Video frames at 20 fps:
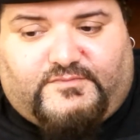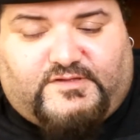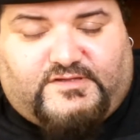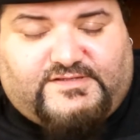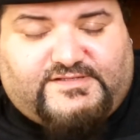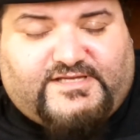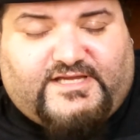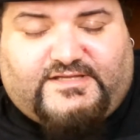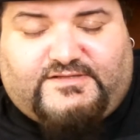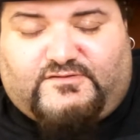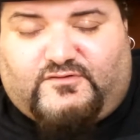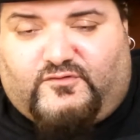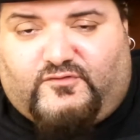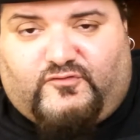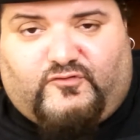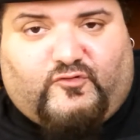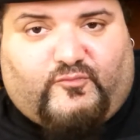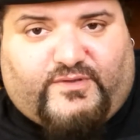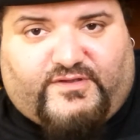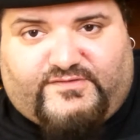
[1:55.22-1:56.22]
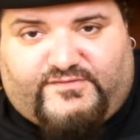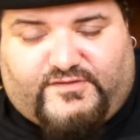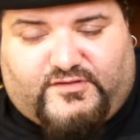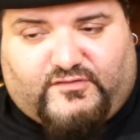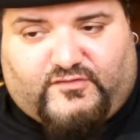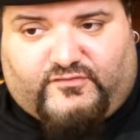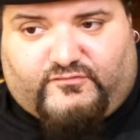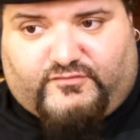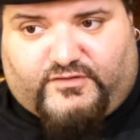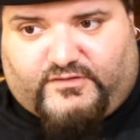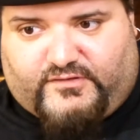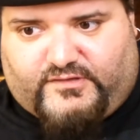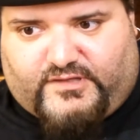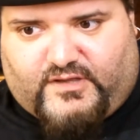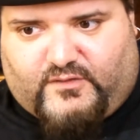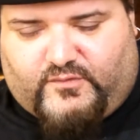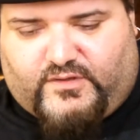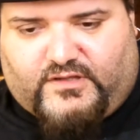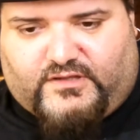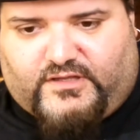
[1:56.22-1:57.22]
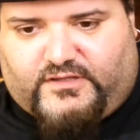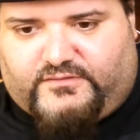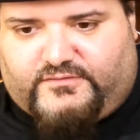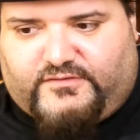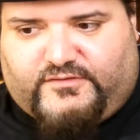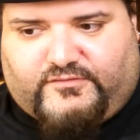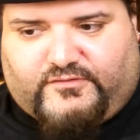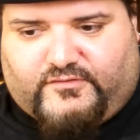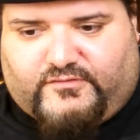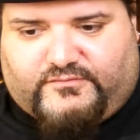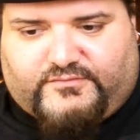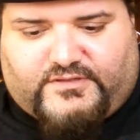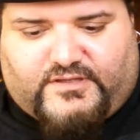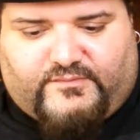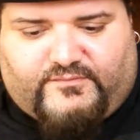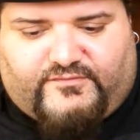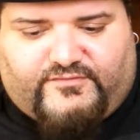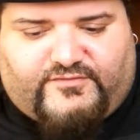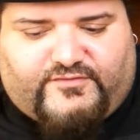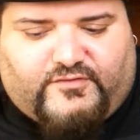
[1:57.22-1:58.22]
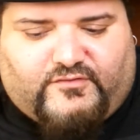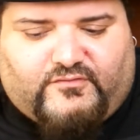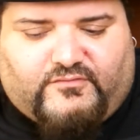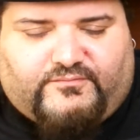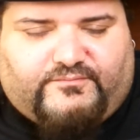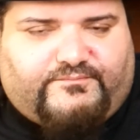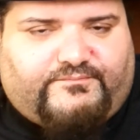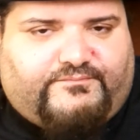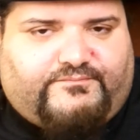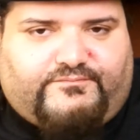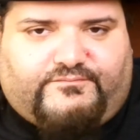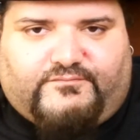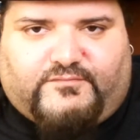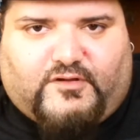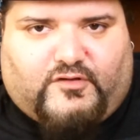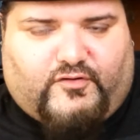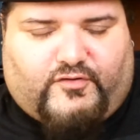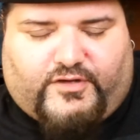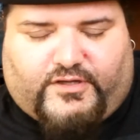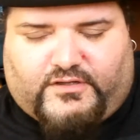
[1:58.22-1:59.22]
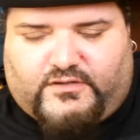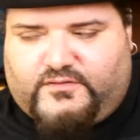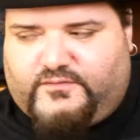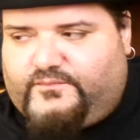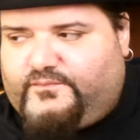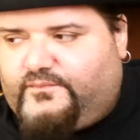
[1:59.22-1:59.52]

Because I don't know my steels really that well. You know, I'm still learning.